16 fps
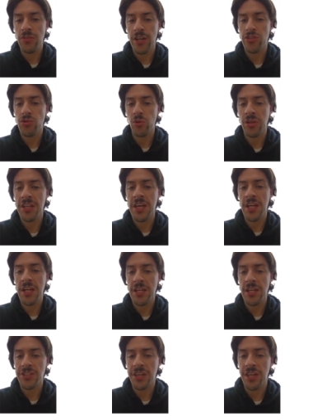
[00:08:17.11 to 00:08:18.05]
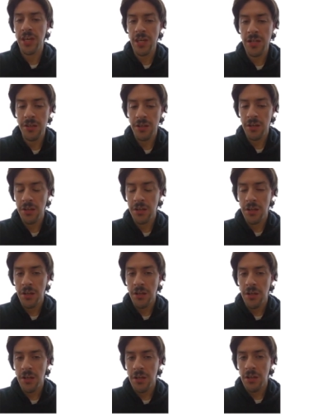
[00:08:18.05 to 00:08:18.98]
I truly needed as a kid,
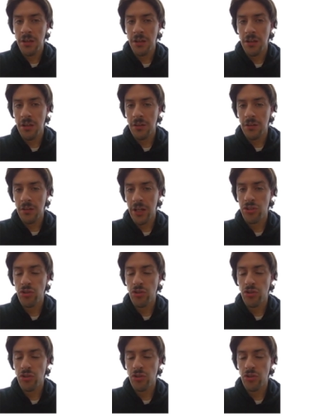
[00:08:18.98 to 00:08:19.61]
like